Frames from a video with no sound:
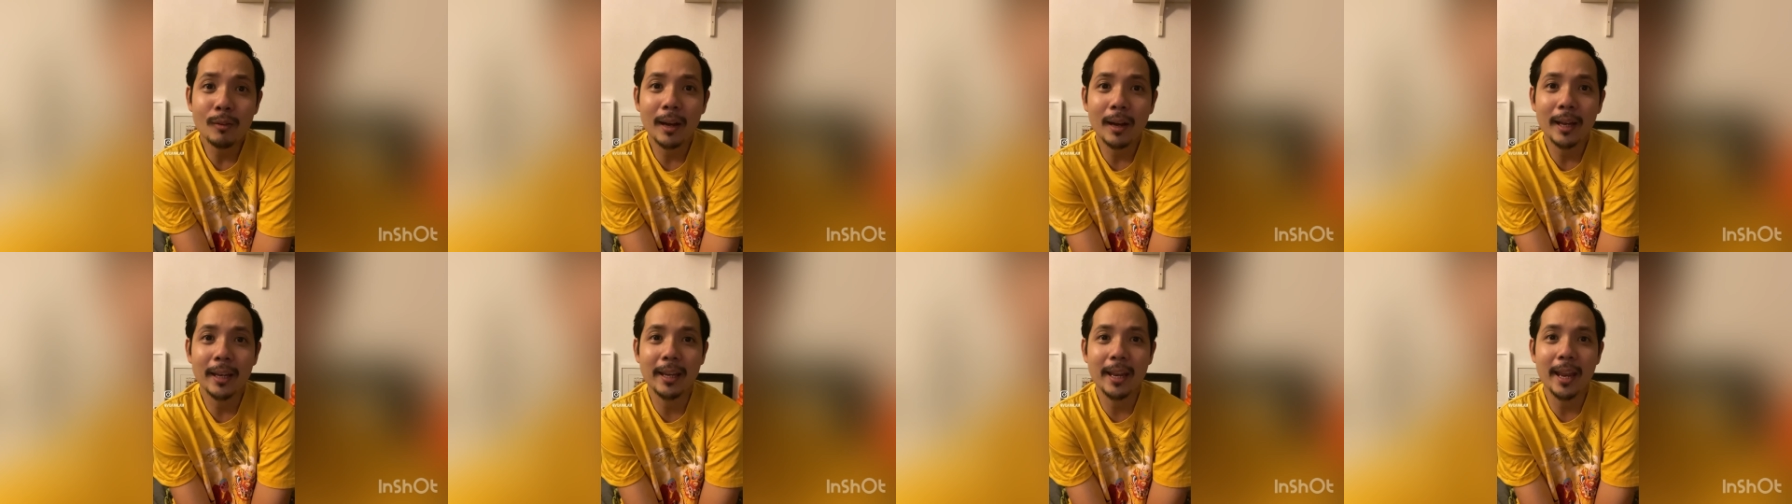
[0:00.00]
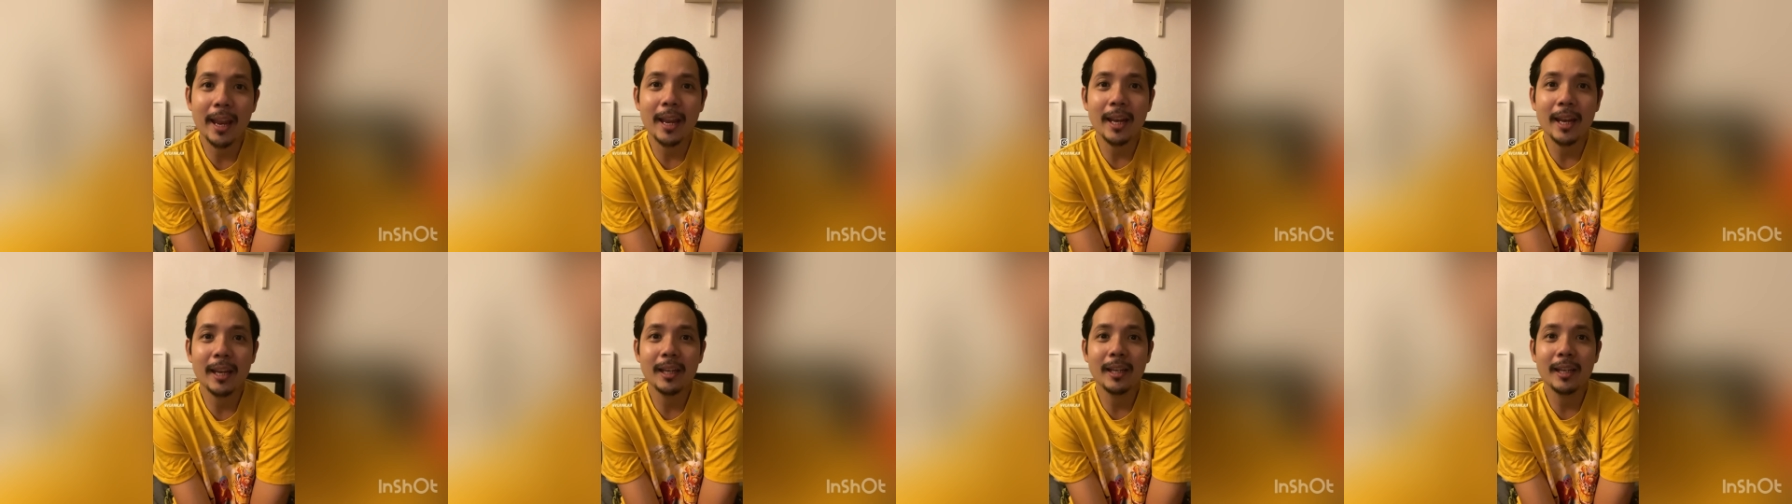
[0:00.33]
I
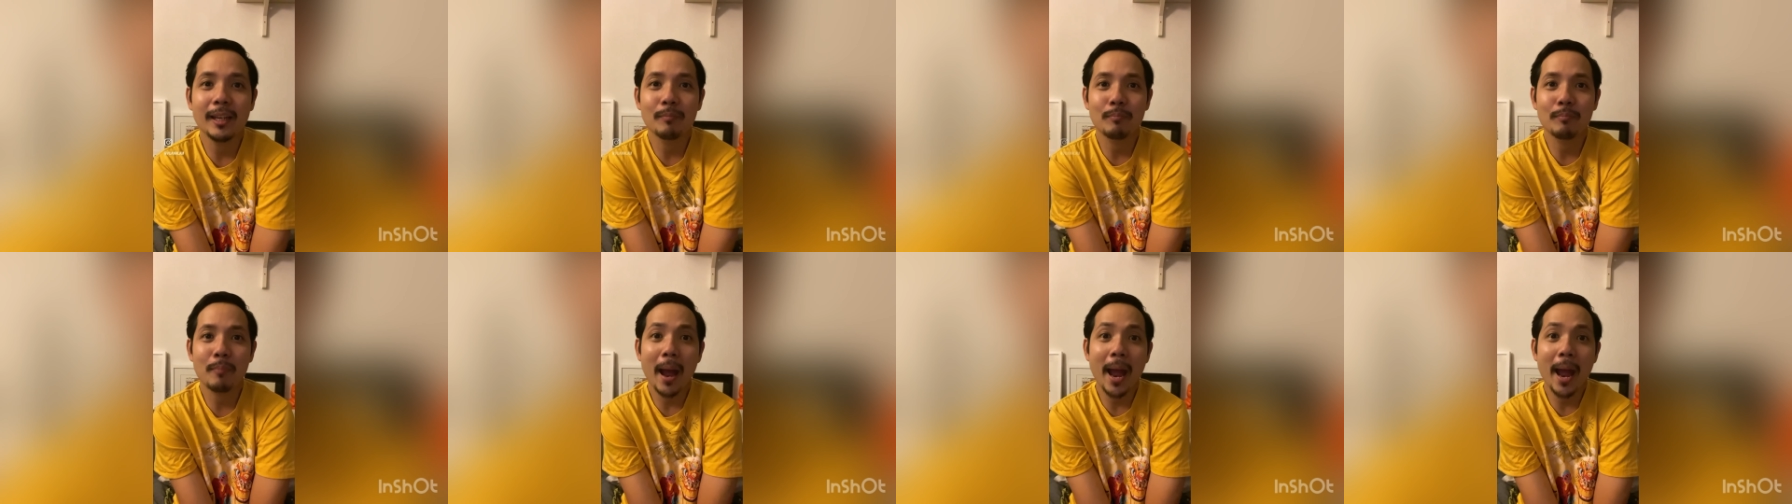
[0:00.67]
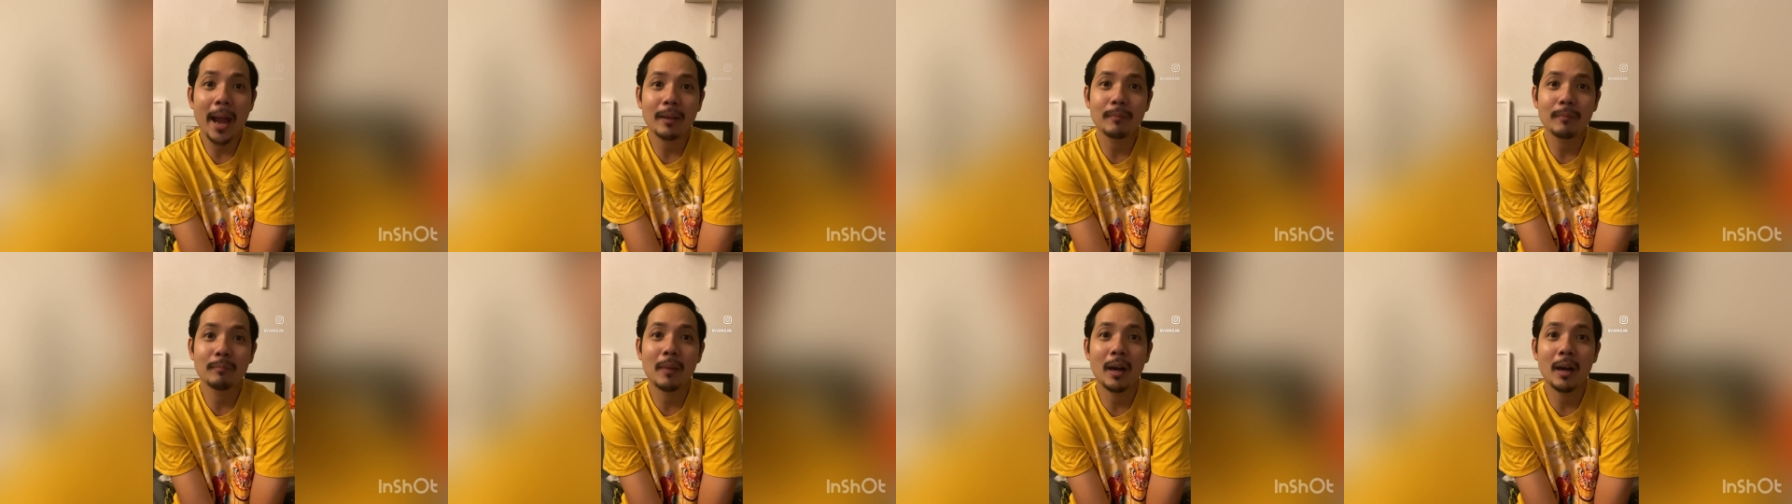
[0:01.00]
gained
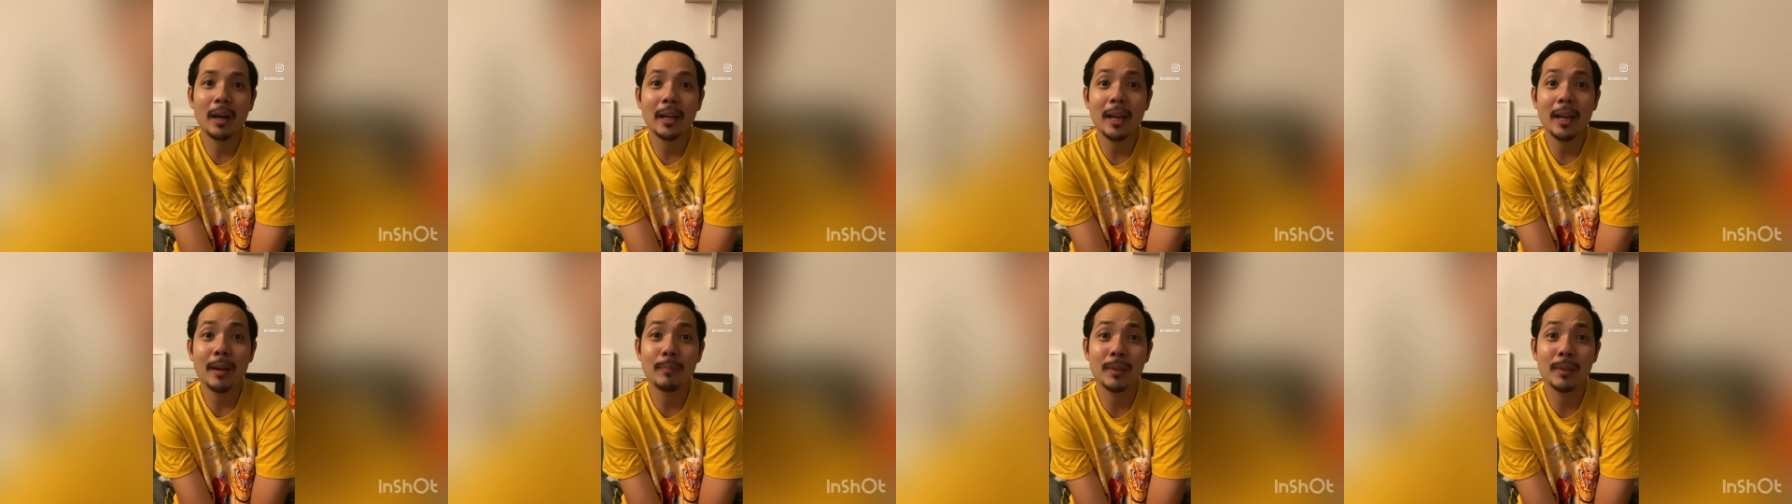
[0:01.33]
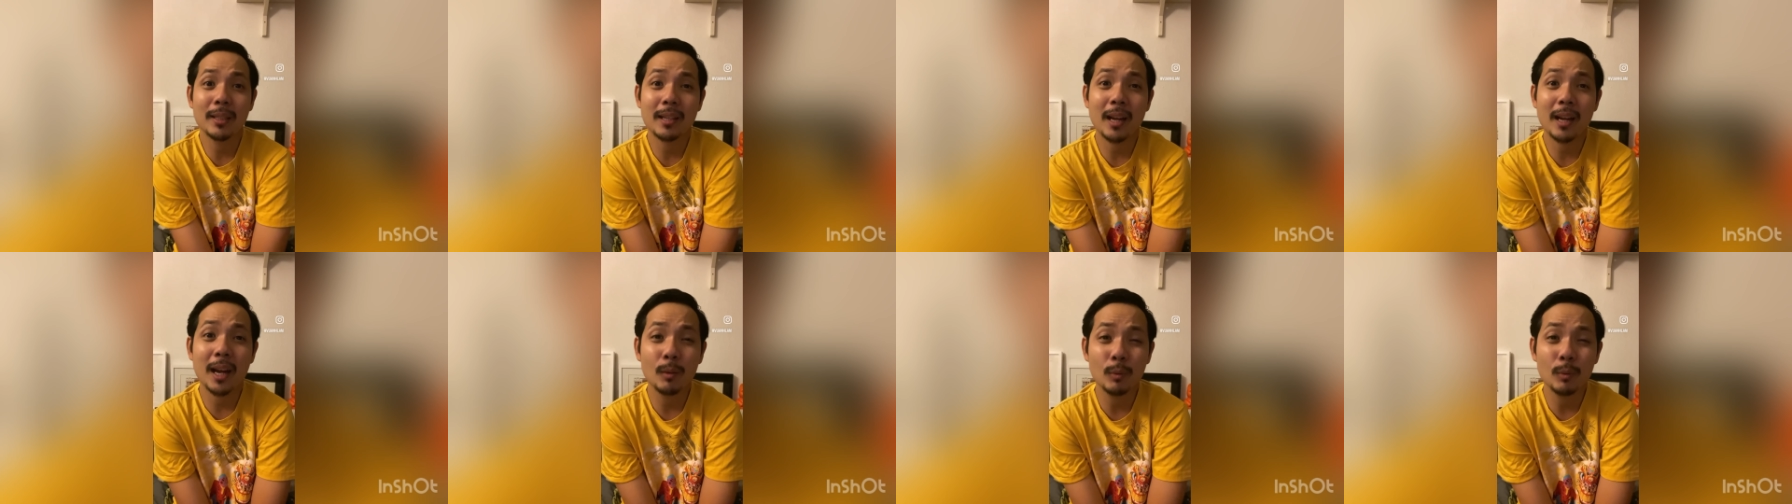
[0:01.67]
back my
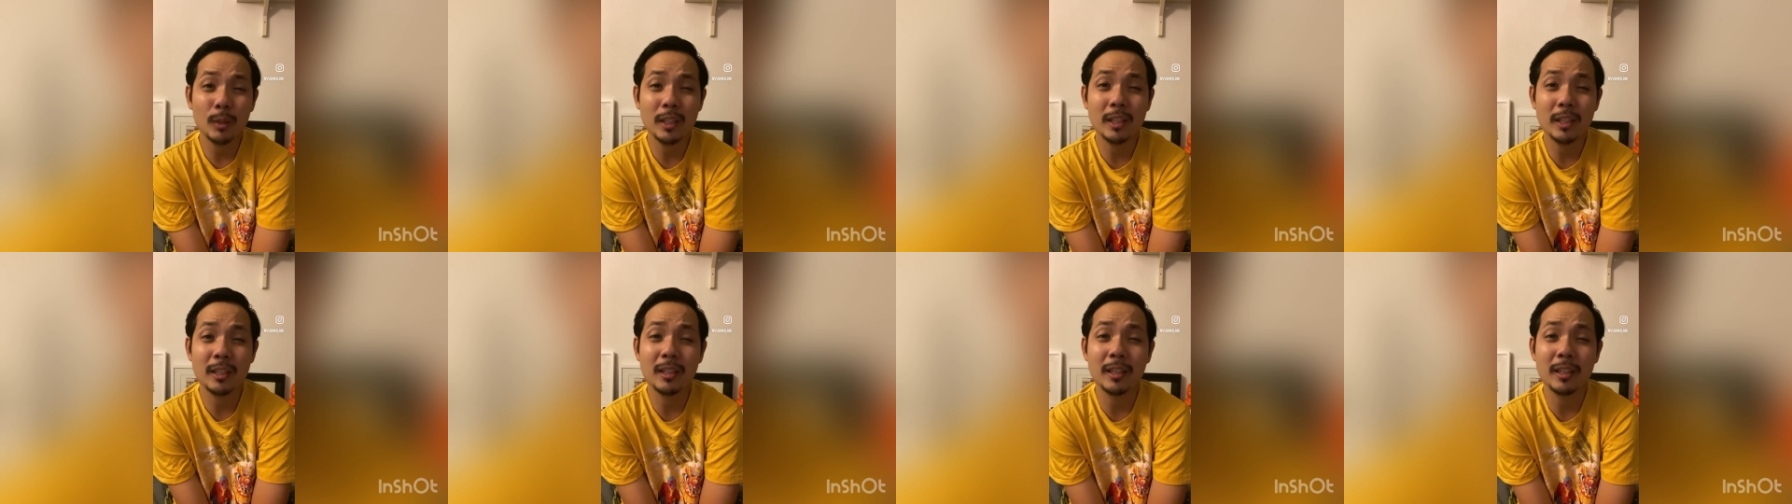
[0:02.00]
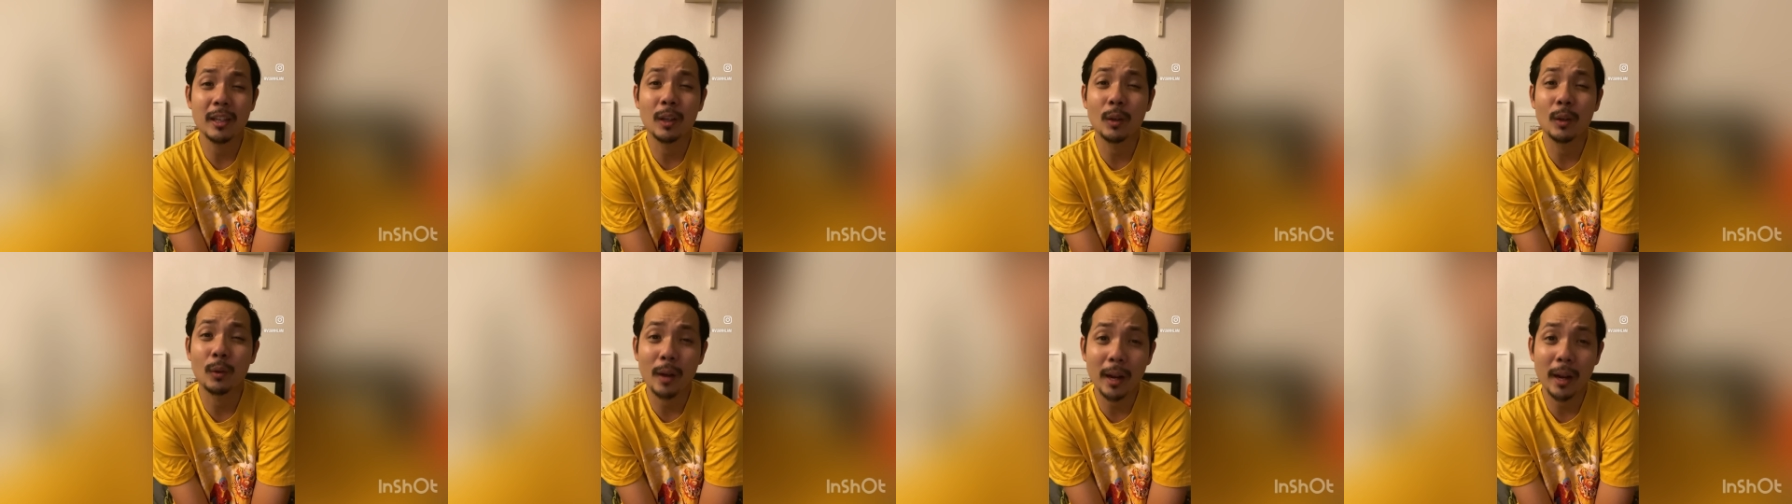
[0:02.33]
appetite, which is
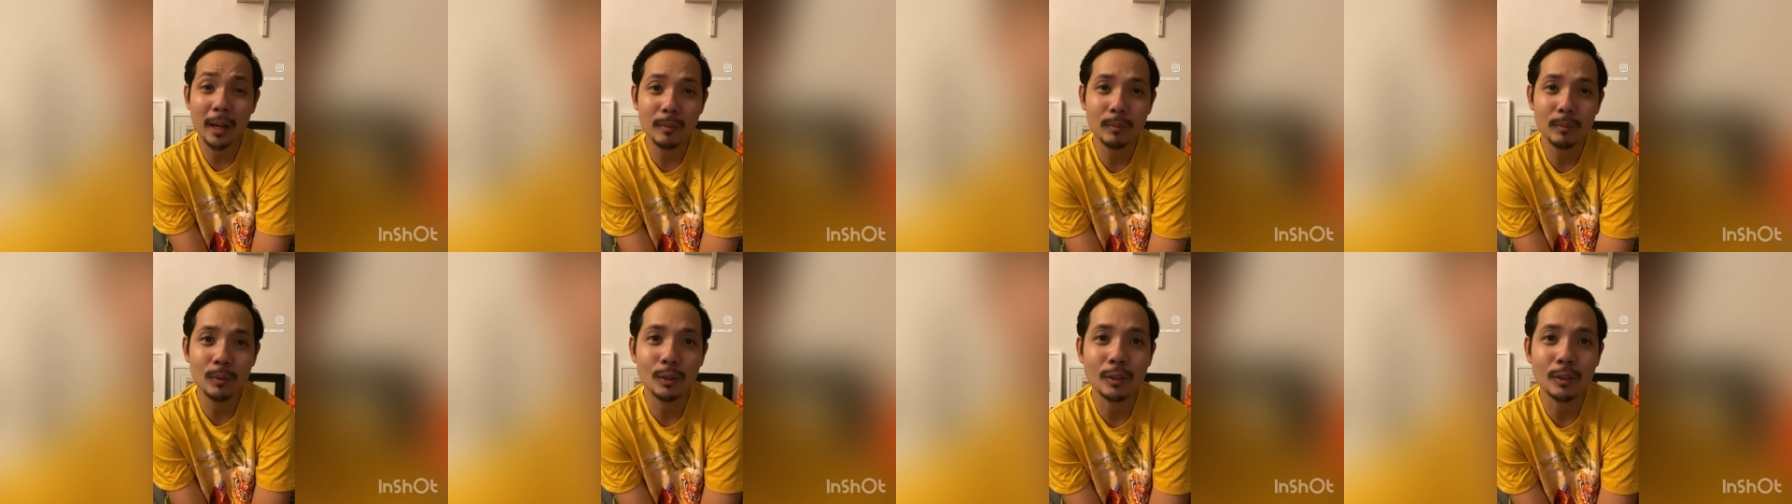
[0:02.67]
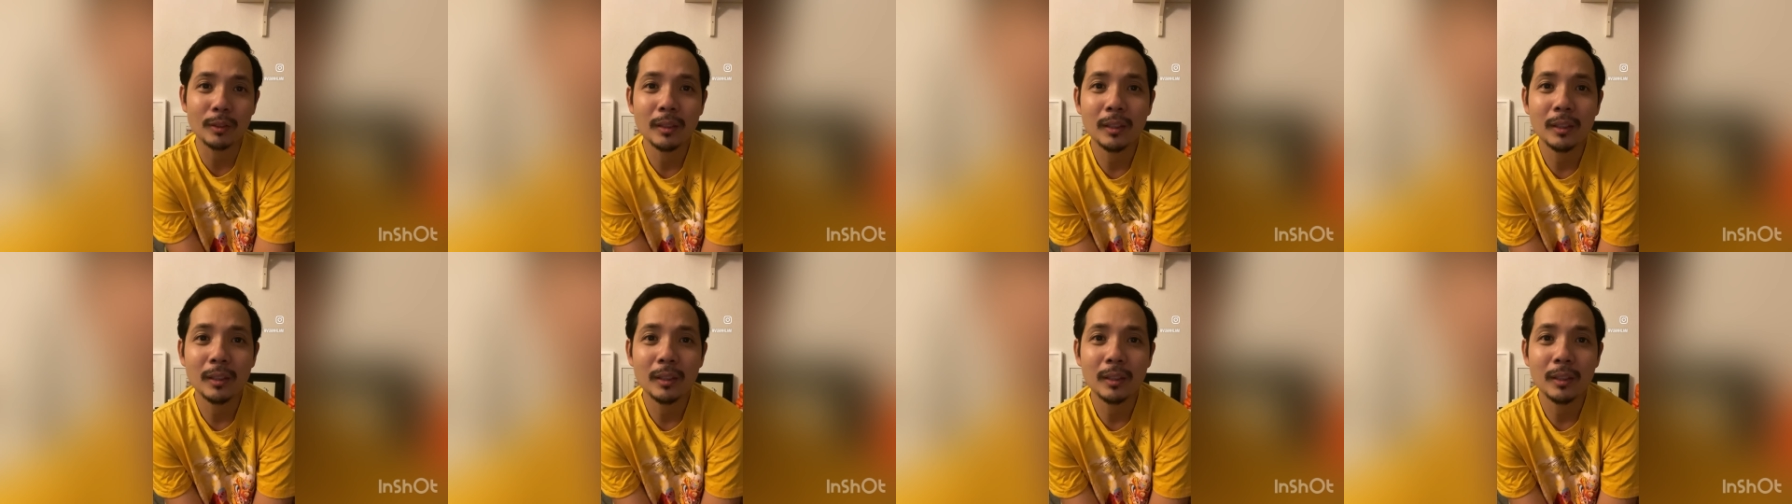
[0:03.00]
incredible